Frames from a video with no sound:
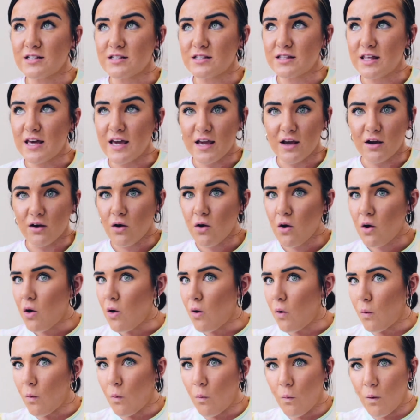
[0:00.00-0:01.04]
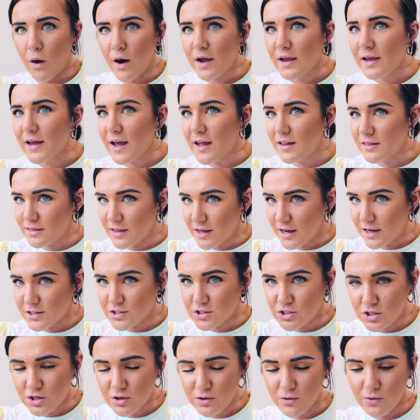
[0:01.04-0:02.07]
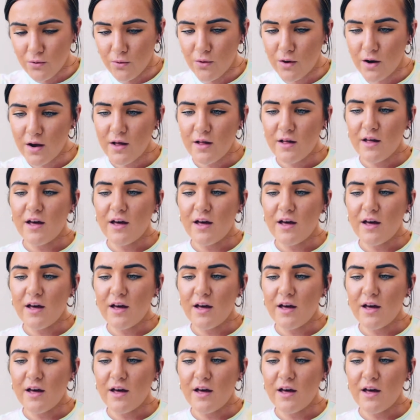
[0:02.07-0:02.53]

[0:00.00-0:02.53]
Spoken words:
to think, what can they do?